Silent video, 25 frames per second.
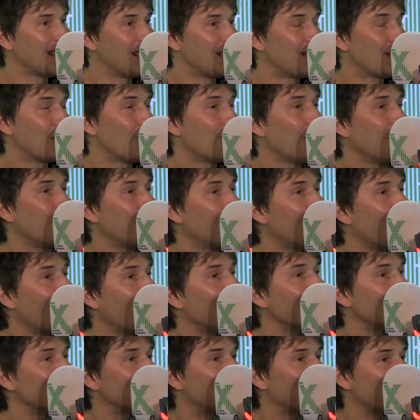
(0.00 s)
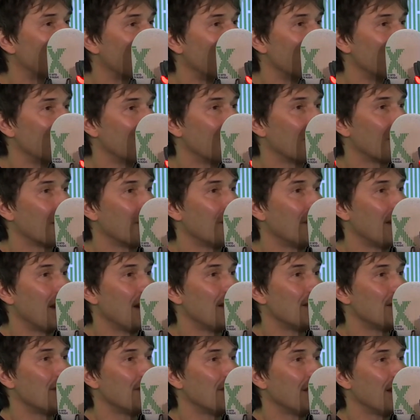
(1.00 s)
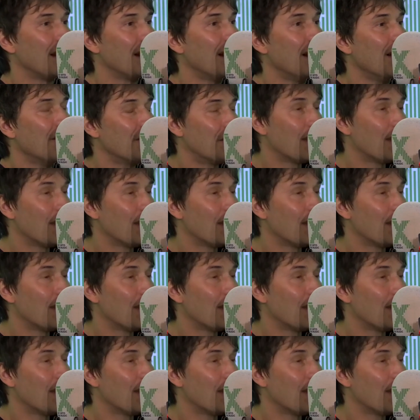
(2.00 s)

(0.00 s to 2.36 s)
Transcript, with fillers: And so we've got to come to accommodation with it.